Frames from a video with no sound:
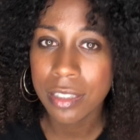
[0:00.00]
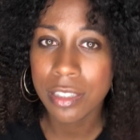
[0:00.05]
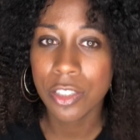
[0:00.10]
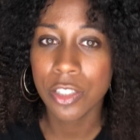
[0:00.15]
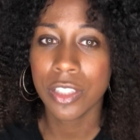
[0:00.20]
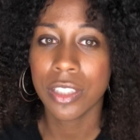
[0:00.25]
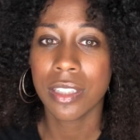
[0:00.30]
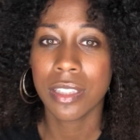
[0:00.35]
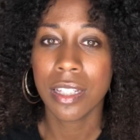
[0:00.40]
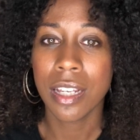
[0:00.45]
to
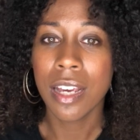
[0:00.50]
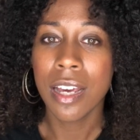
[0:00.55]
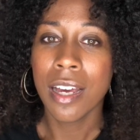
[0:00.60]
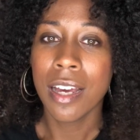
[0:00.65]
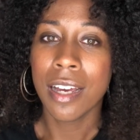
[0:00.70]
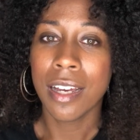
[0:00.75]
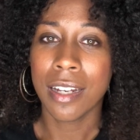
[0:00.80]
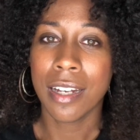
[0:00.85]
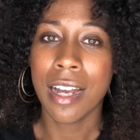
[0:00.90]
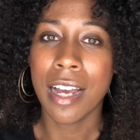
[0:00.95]
just
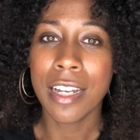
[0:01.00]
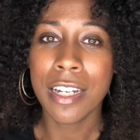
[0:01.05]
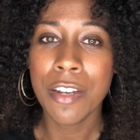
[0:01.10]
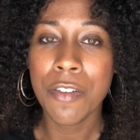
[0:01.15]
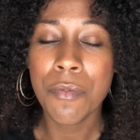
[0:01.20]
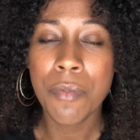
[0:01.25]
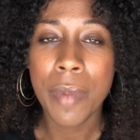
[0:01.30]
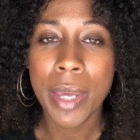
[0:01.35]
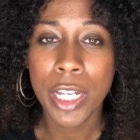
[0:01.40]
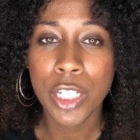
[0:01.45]
kind
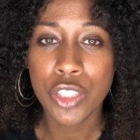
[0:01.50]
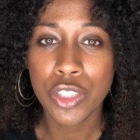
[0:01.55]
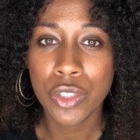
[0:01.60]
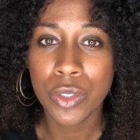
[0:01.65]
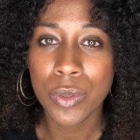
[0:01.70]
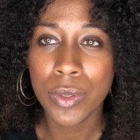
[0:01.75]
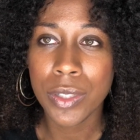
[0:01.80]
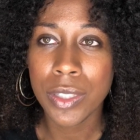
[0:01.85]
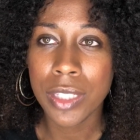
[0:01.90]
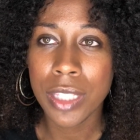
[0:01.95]
of make
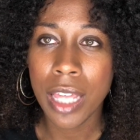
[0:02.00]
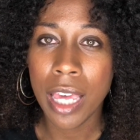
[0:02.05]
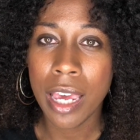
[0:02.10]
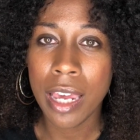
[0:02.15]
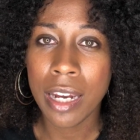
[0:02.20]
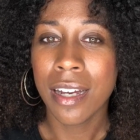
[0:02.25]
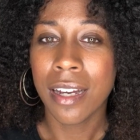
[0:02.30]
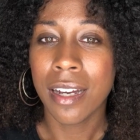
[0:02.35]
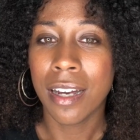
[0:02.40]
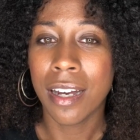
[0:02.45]
sure
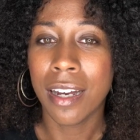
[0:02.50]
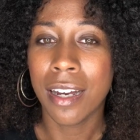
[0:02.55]
that